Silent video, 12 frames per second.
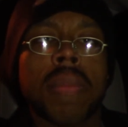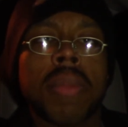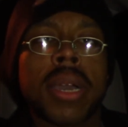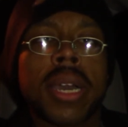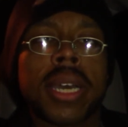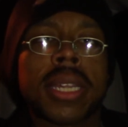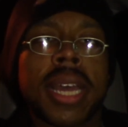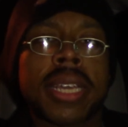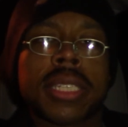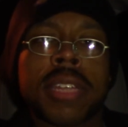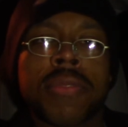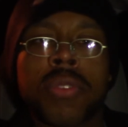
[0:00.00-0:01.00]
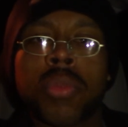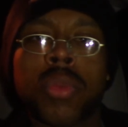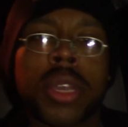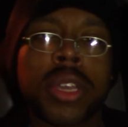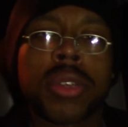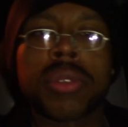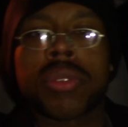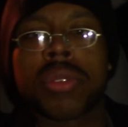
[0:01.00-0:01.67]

but like different weird